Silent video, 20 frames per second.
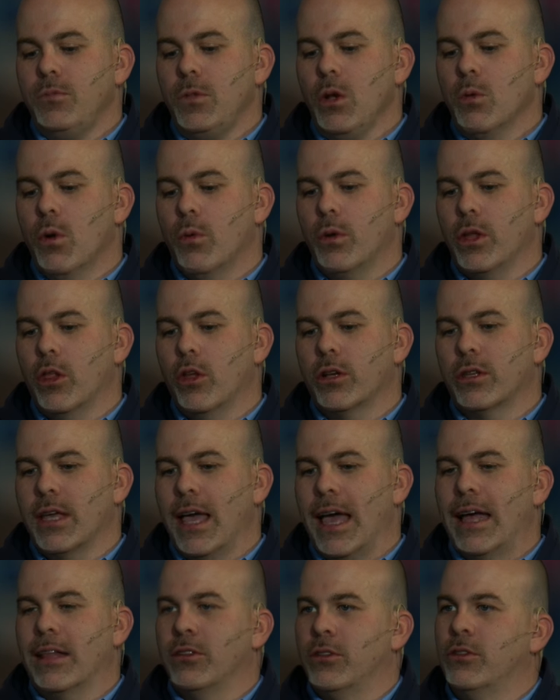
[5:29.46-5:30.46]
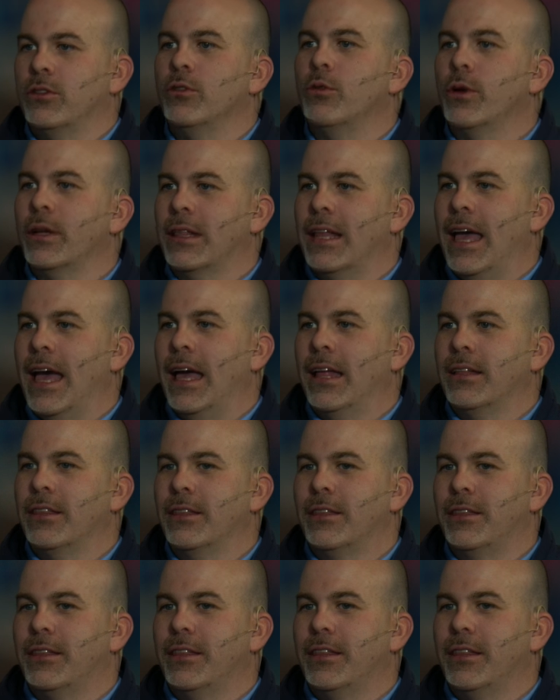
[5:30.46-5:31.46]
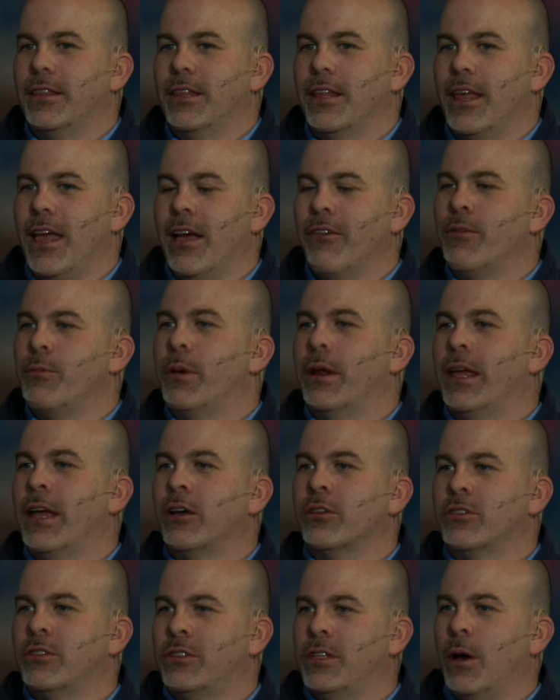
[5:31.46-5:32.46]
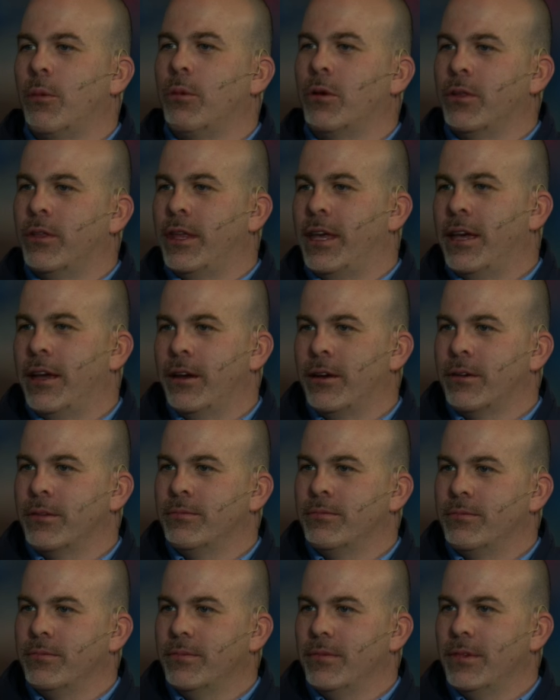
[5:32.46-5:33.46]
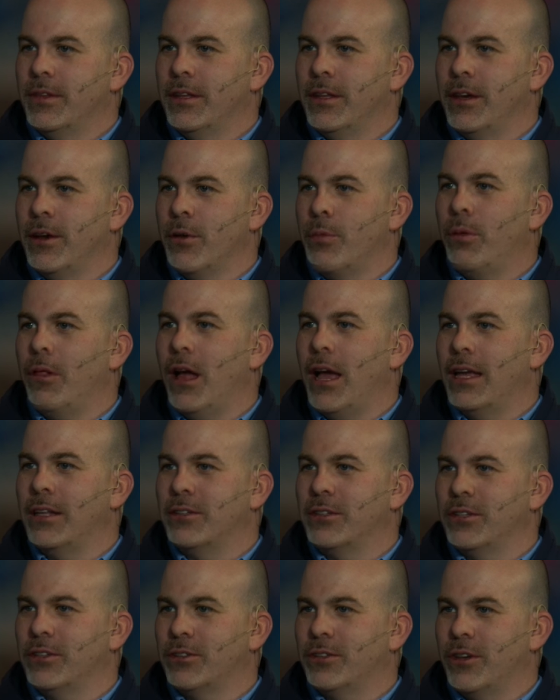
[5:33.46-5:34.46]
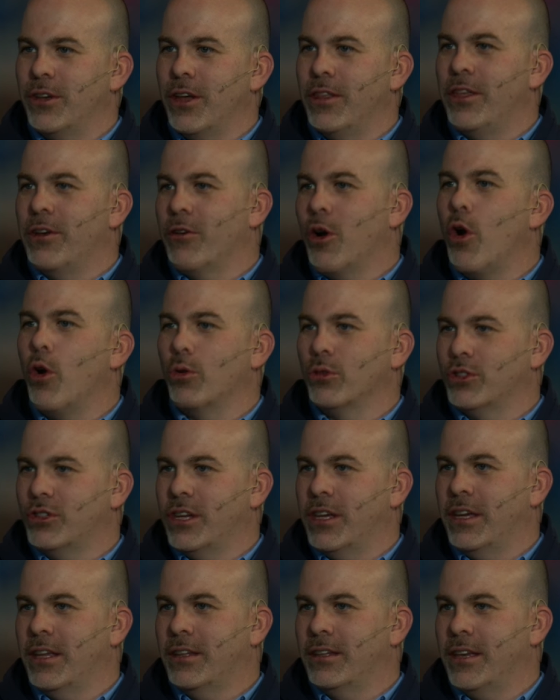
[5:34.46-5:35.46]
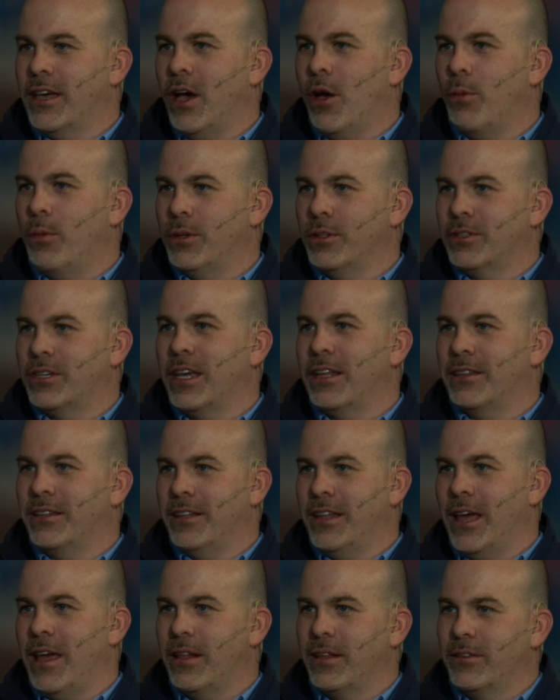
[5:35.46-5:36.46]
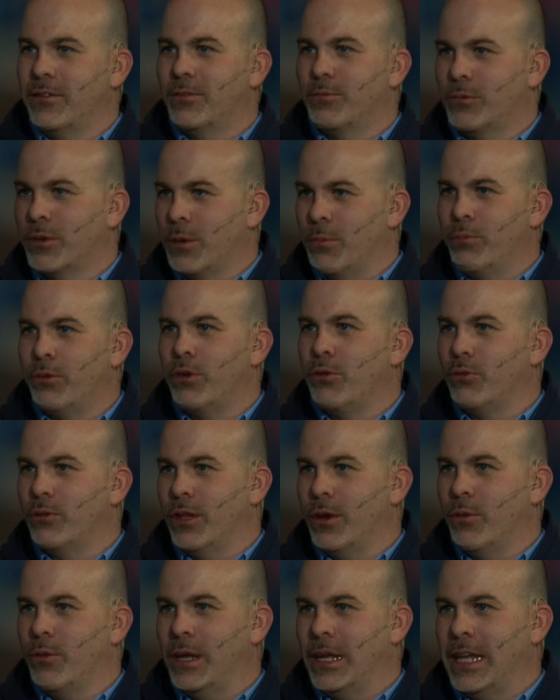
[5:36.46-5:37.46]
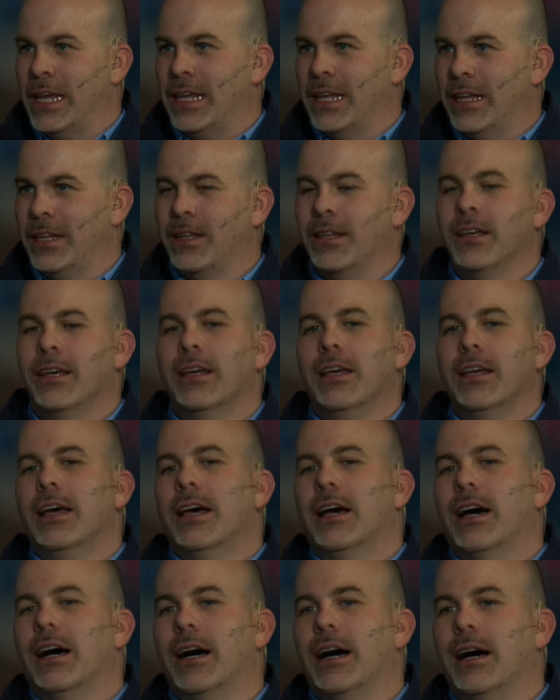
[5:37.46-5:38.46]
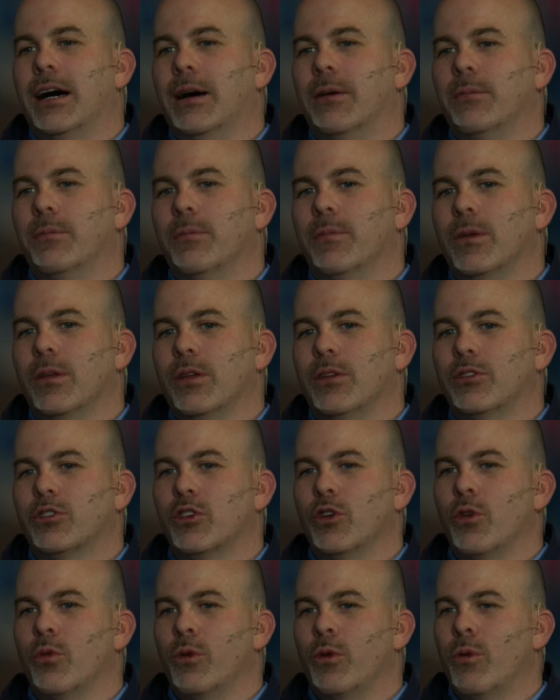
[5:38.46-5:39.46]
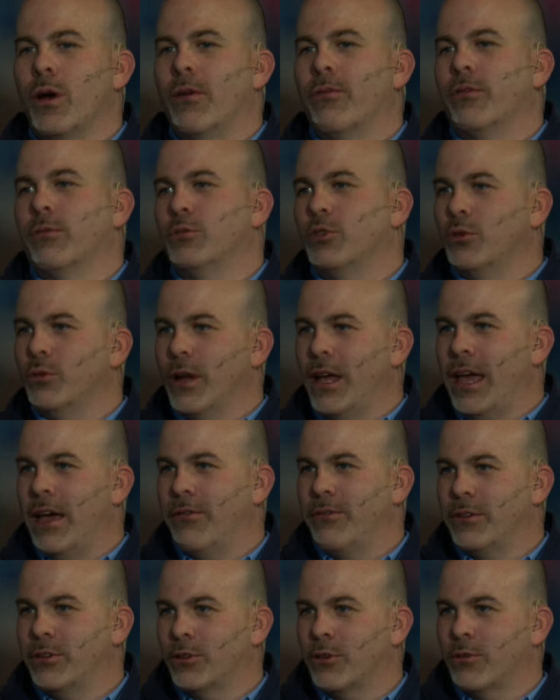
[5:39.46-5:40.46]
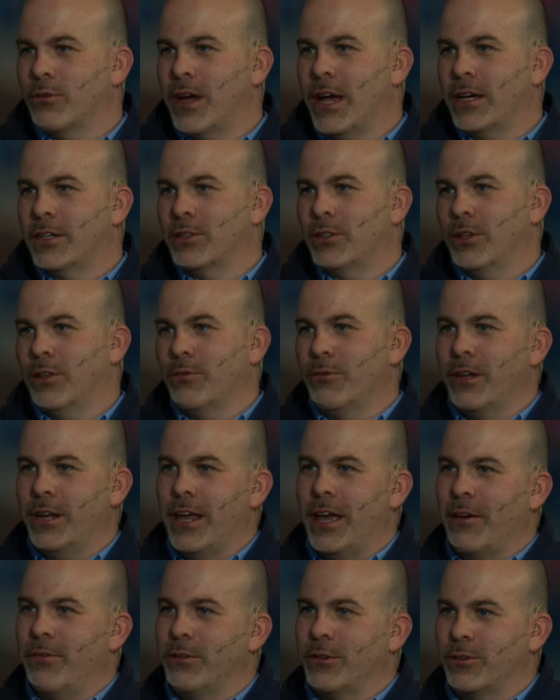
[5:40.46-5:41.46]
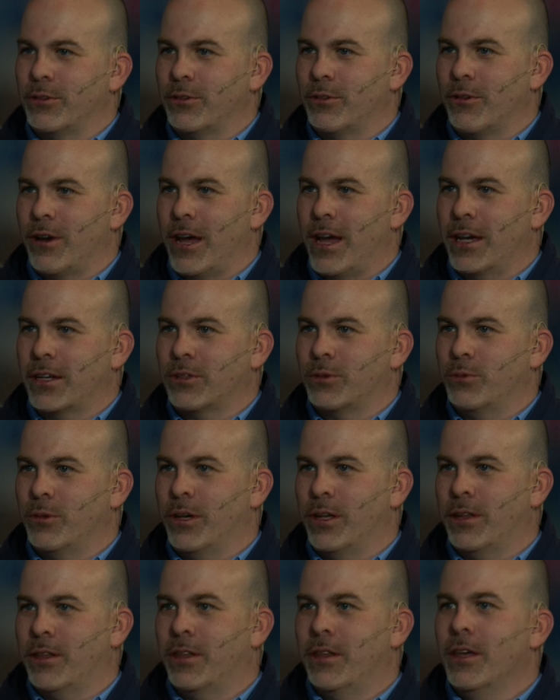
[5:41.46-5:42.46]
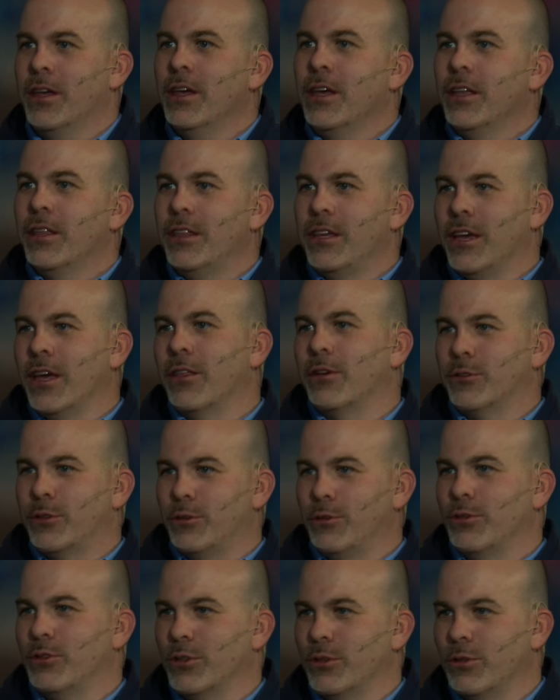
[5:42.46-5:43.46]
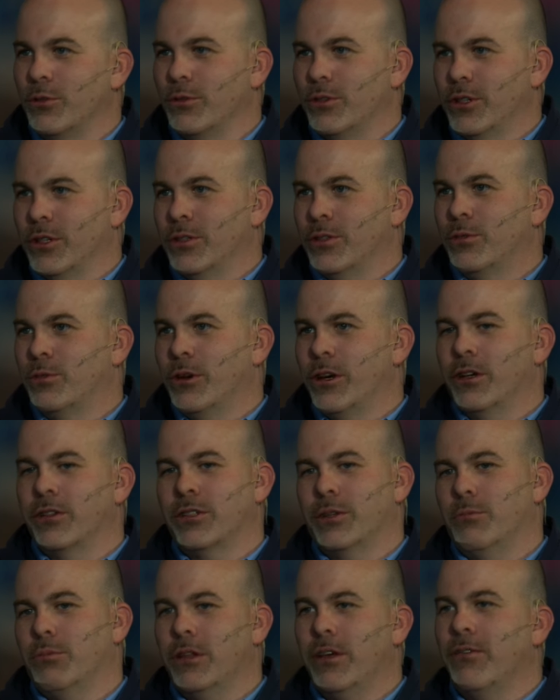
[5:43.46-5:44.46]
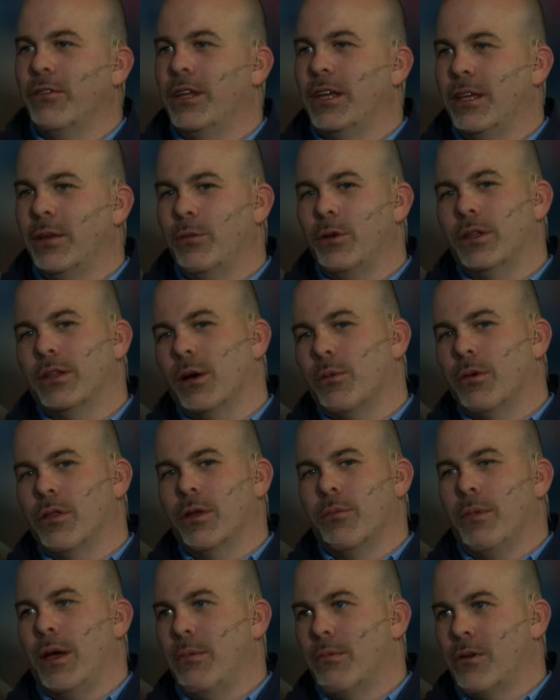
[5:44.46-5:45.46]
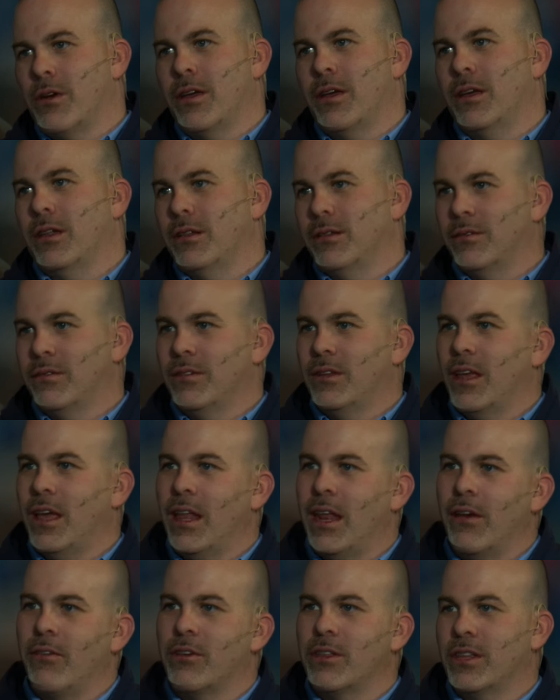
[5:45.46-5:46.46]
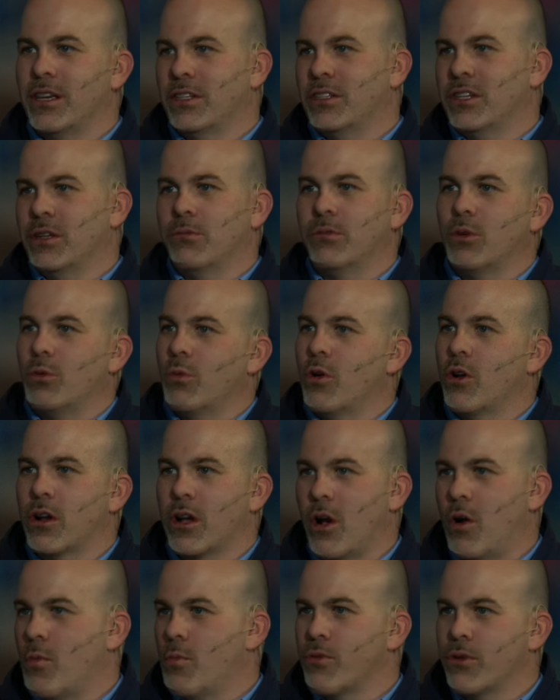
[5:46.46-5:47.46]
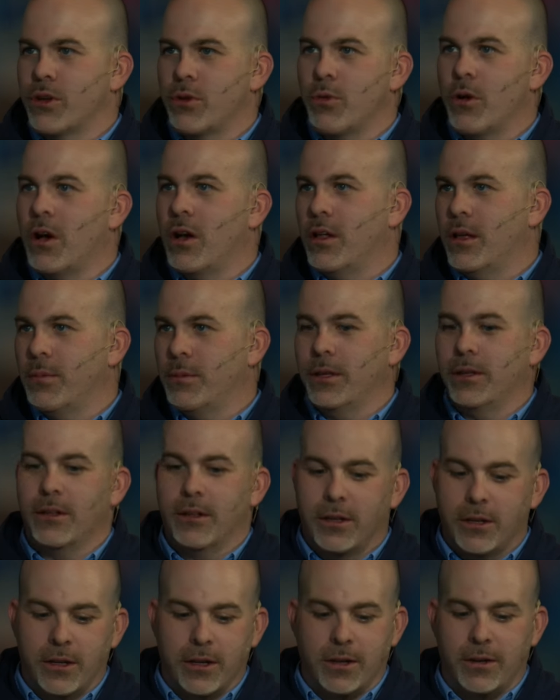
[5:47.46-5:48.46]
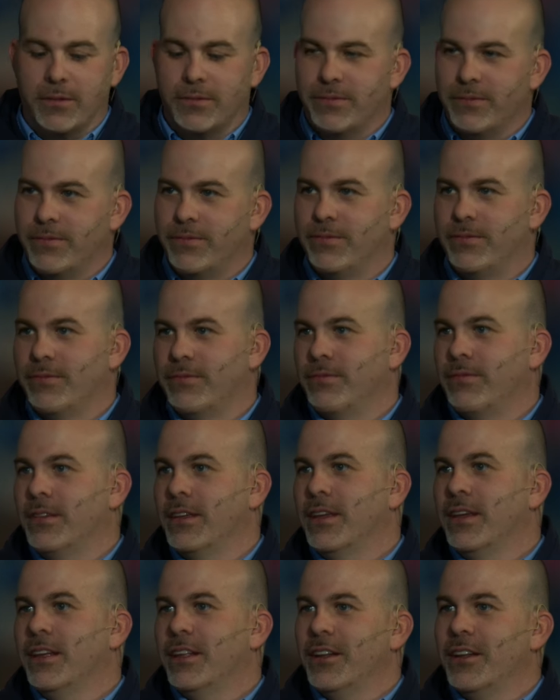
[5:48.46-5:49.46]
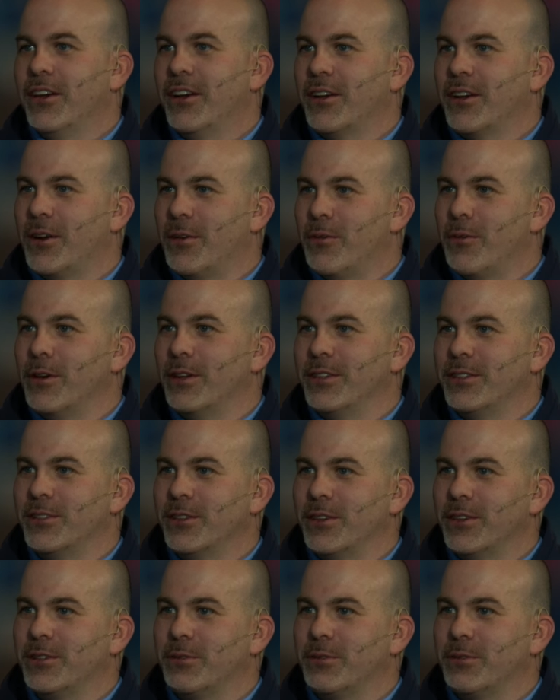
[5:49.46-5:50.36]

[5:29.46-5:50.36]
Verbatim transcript: when we looked at doing that, everybody else doubled their their appliances to their host to, to help us get to that compute that we needed. Um, so we went from two and a half physical racks to three and a half physical racks with the other two solutions. Where SimpliVity, we doubled the memory and and everything seemed to work out pretty well. I mean, you know, knock on wood, so to